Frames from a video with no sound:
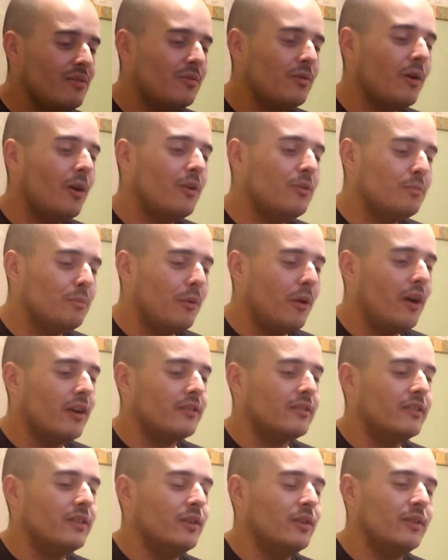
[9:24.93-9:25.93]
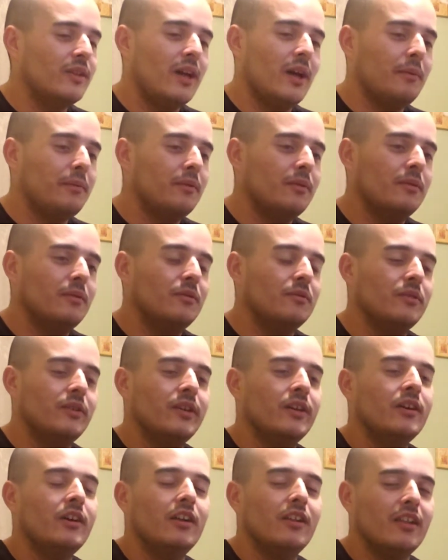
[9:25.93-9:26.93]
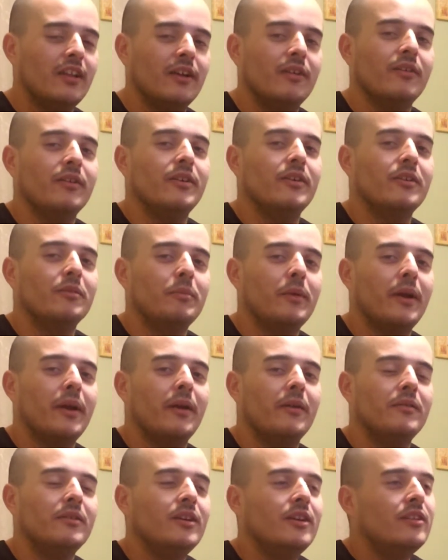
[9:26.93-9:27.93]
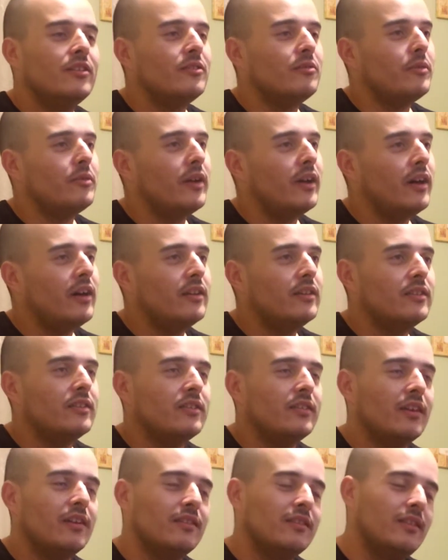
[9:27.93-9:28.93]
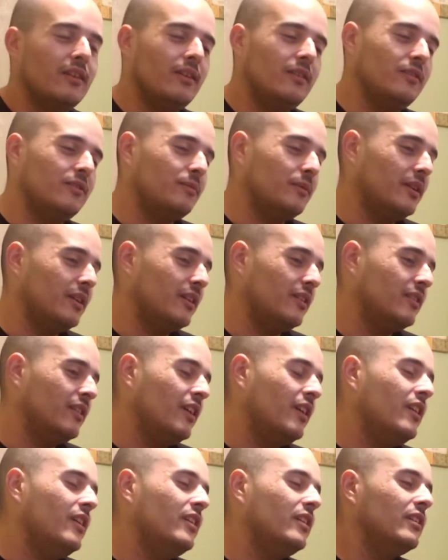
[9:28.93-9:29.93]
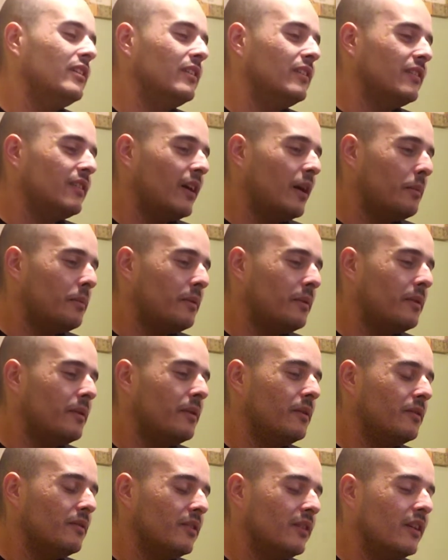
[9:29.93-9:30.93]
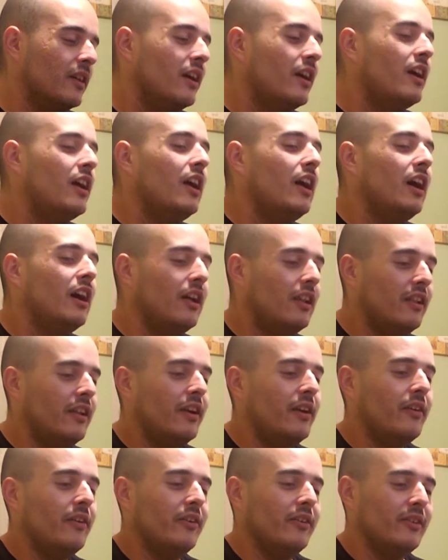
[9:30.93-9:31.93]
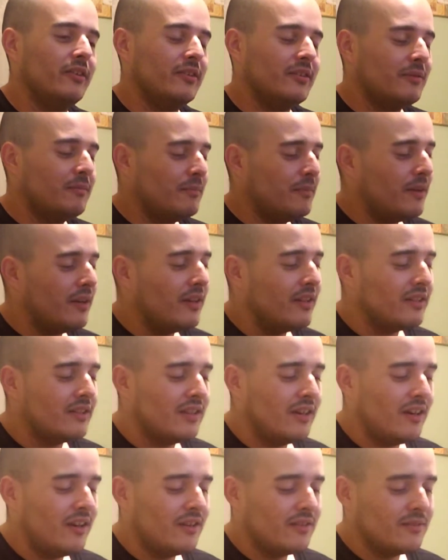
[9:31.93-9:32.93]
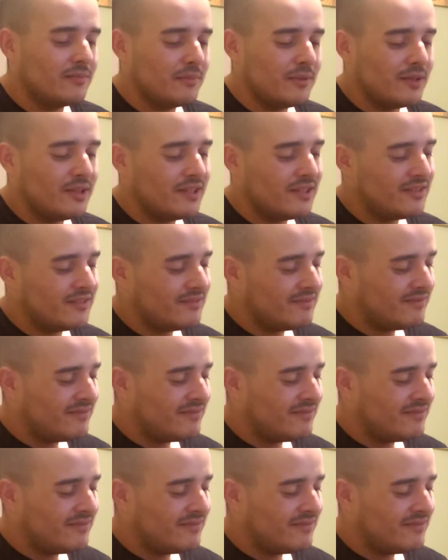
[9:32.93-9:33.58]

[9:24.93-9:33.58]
Charles Barkley is absolutely hilarious, man. The way how he said things, man, it is absolutely hilarious. My gosh, man.